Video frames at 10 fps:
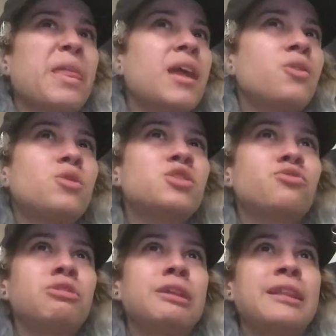And it
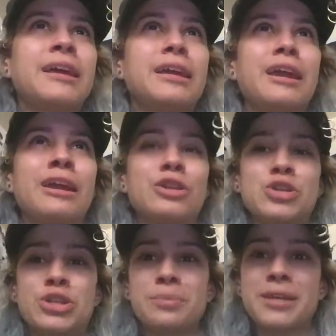wasn't really like
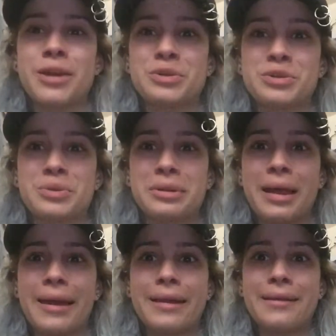English subtitles were,
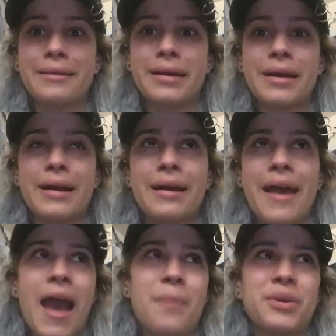like,
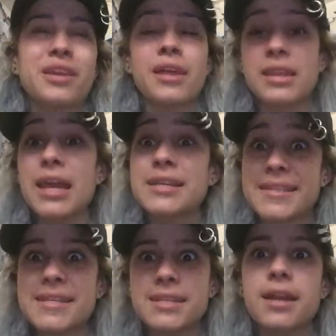happening. Like, they
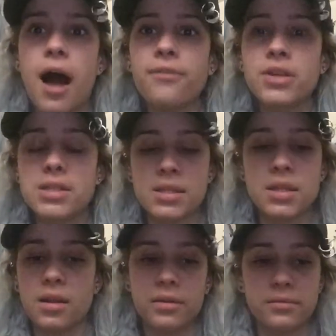existed,
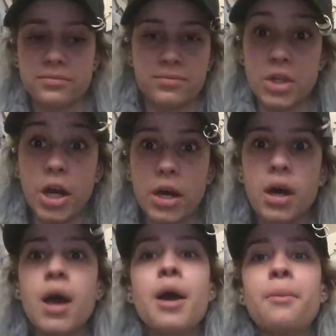obviously, like, duh,
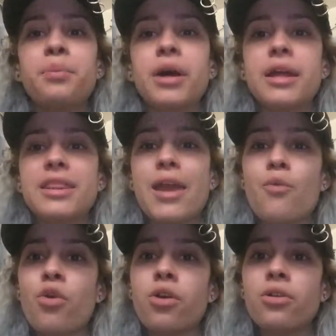but they
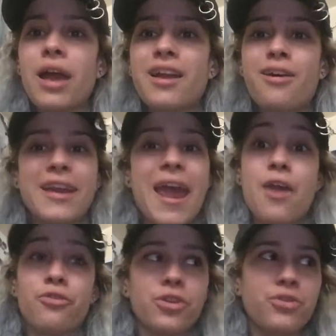weren't, like, on
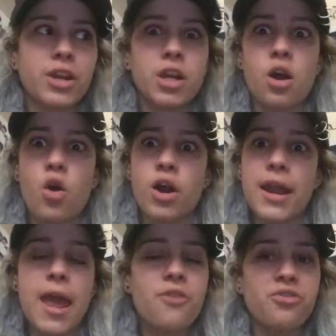every video, on
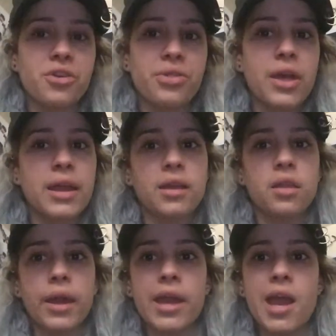everything, and,
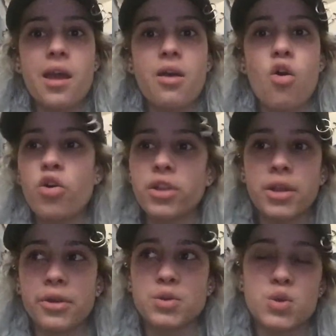like, all the
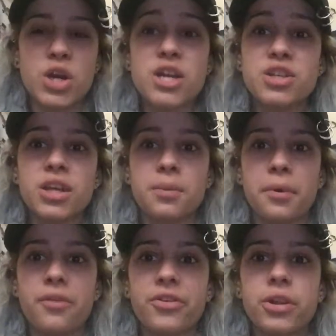lyrics were translated
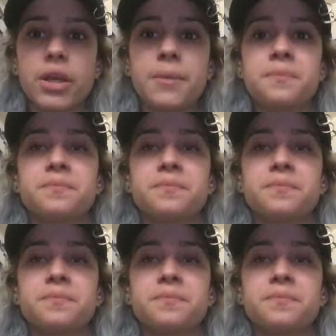perfectly.